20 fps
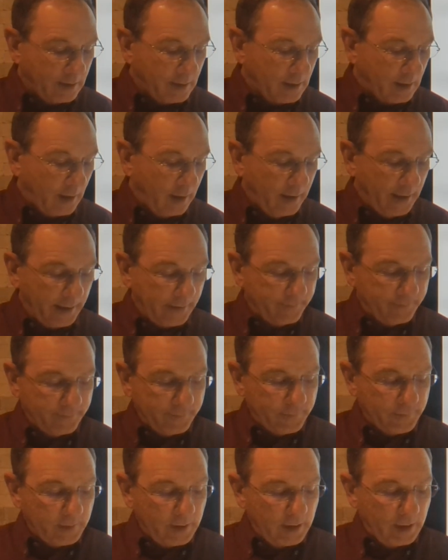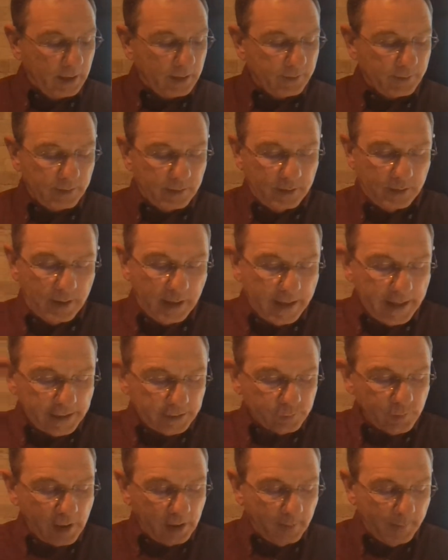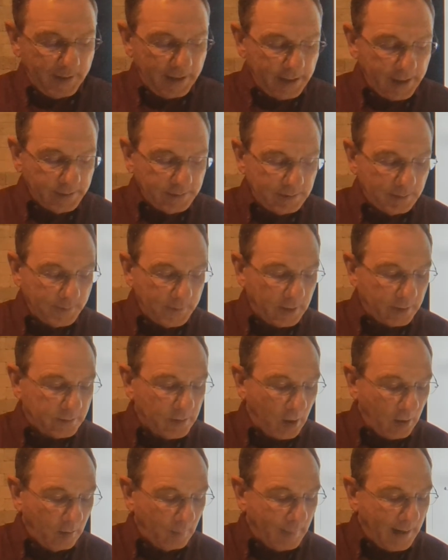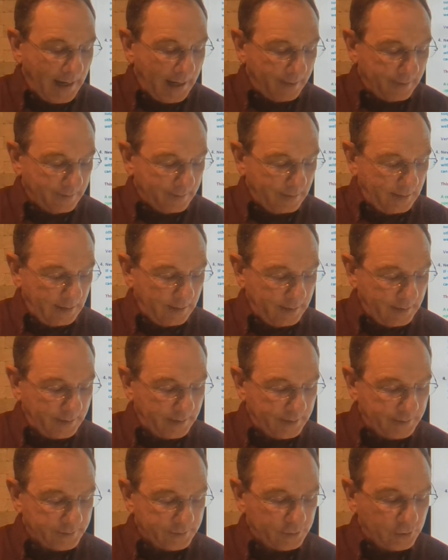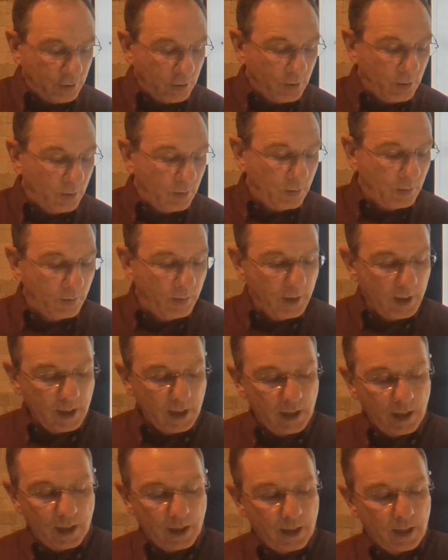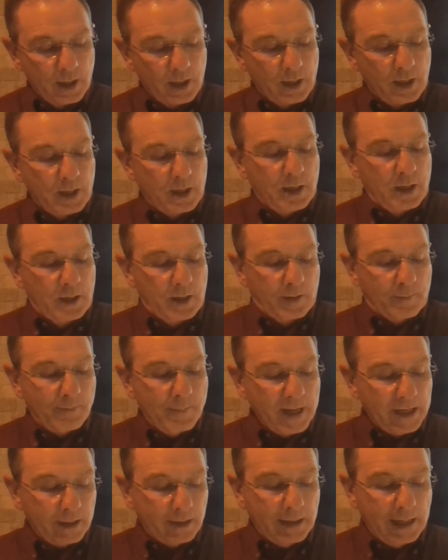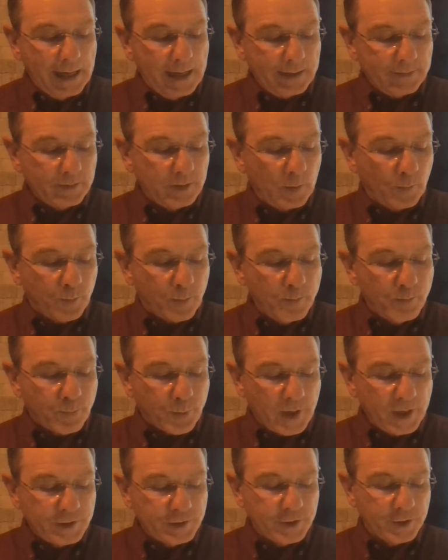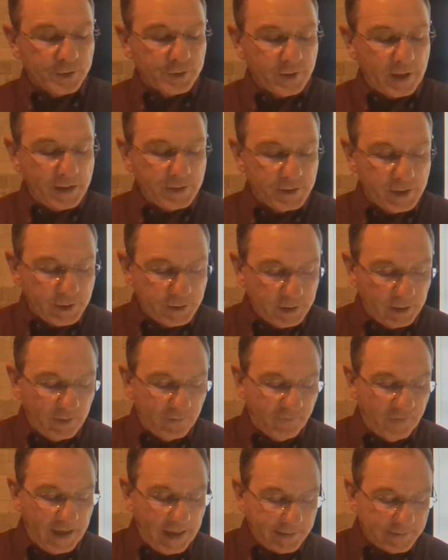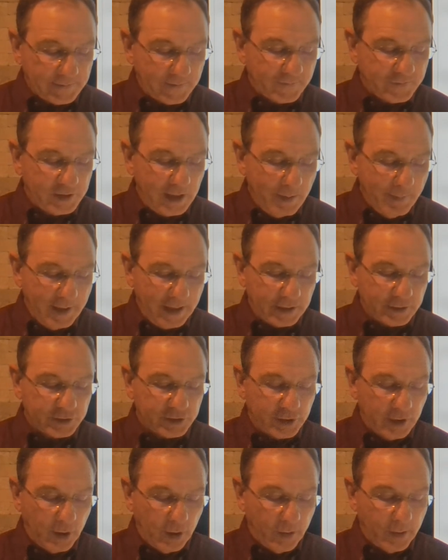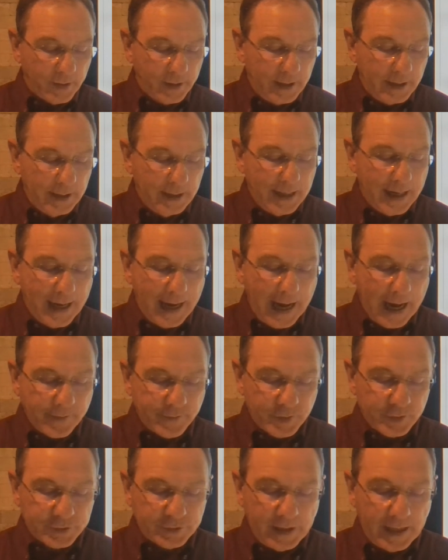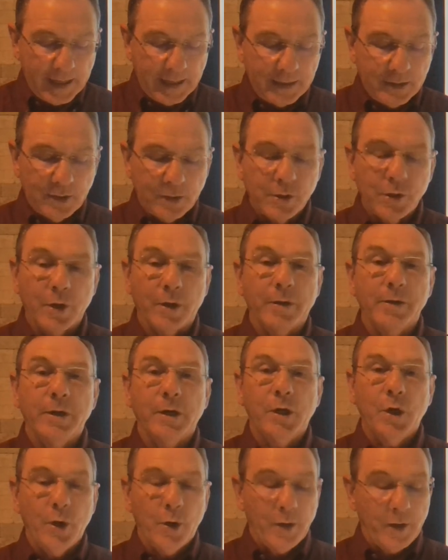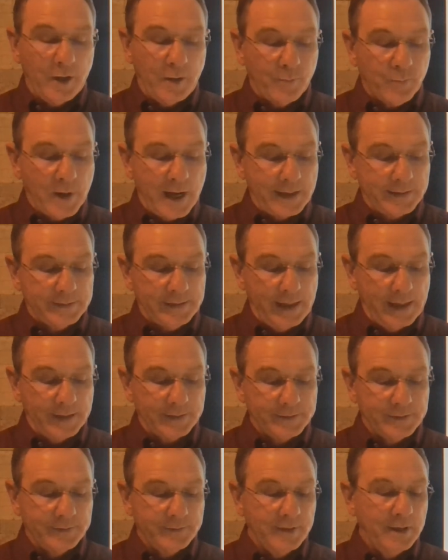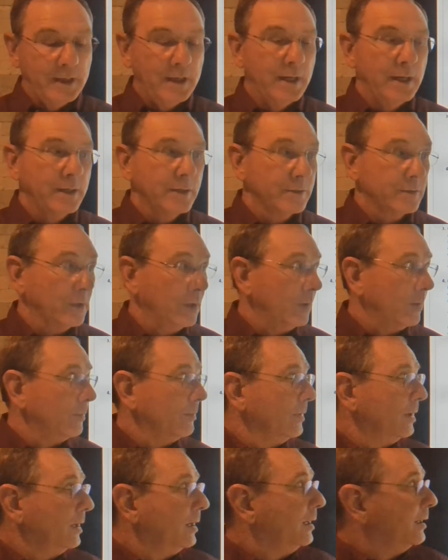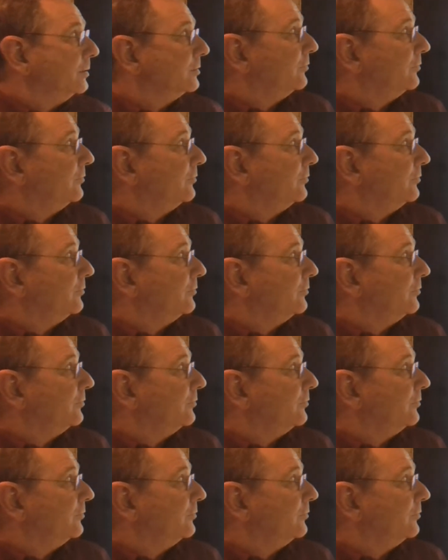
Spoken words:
All right. The next recommendation I'm going to talk about is to mitigate the pressure transition effects of cement slurry hydrostatic during the curing process. So it's